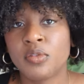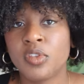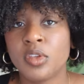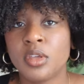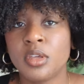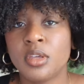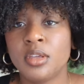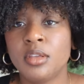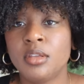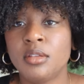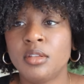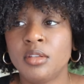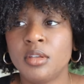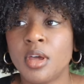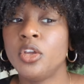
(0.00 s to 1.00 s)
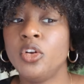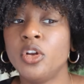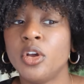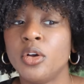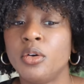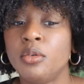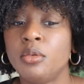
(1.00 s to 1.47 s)
the,
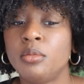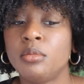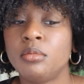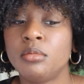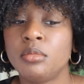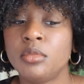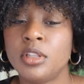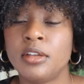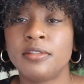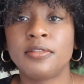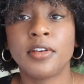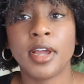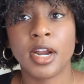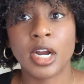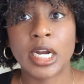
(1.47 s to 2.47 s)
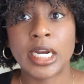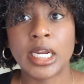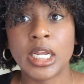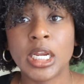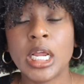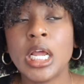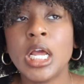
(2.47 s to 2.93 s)
the
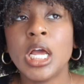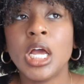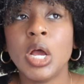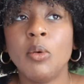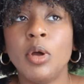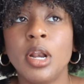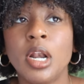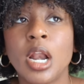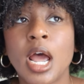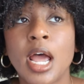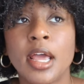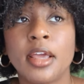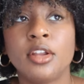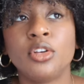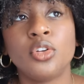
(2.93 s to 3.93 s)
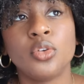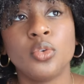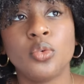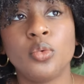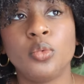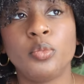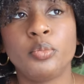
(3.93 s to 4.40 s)
fairy, when I
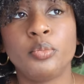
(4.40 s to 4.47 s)
do